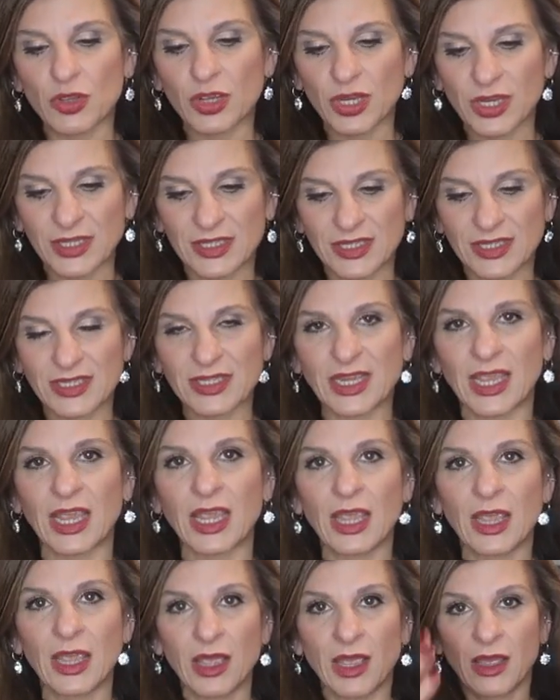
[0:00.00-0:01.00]
You could
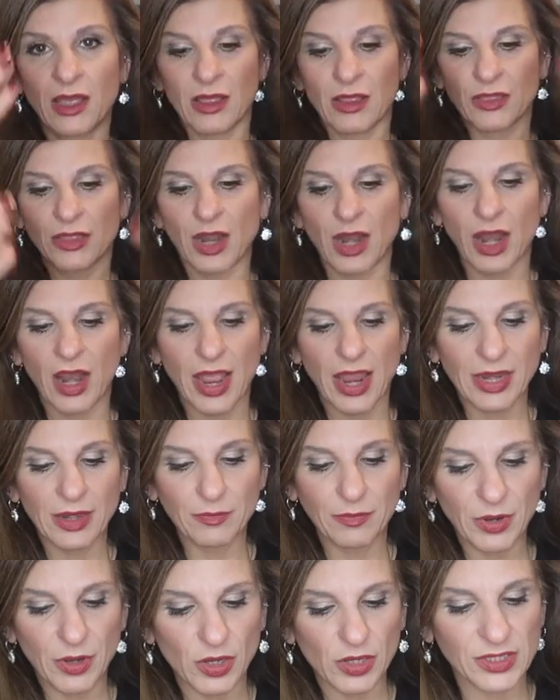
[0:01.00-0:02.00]
see the line,
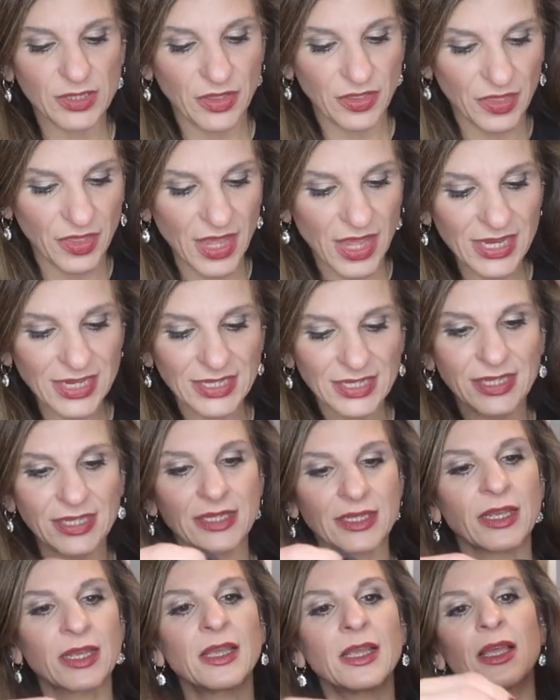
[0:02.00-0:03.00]
because
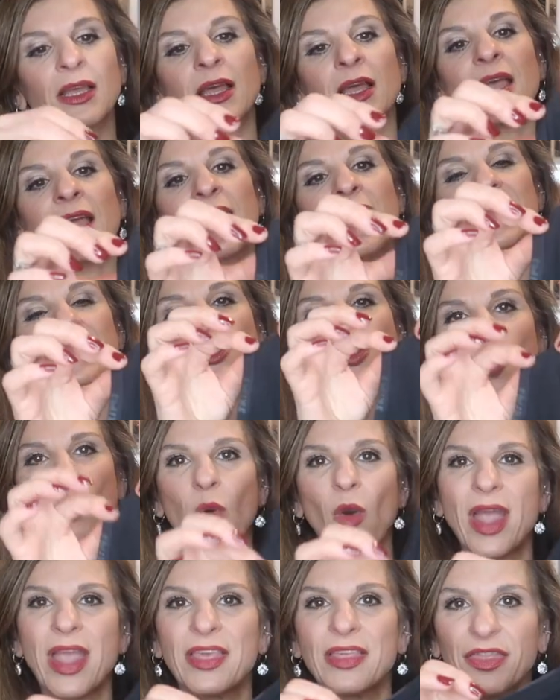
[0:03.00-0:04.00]
this is
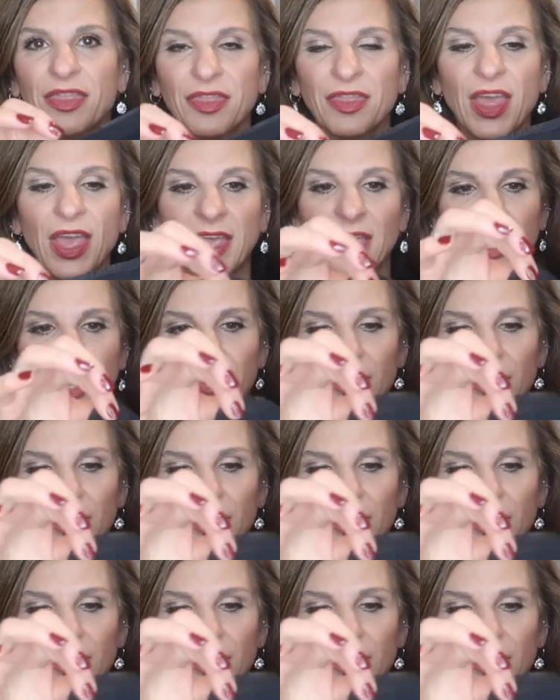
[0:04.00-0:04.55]
quite thick.